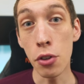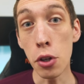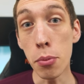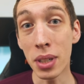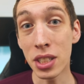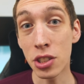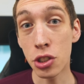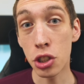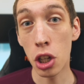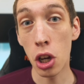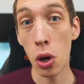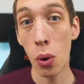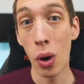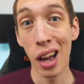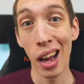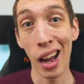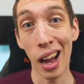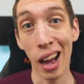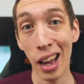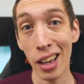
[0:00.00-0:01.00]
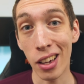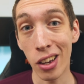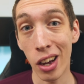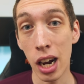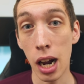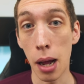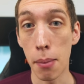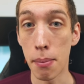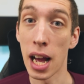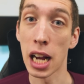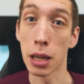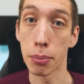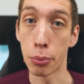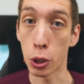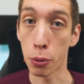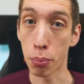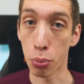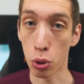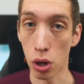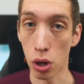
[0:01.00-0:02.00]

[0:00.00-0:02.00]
few months ago, I got a MacBook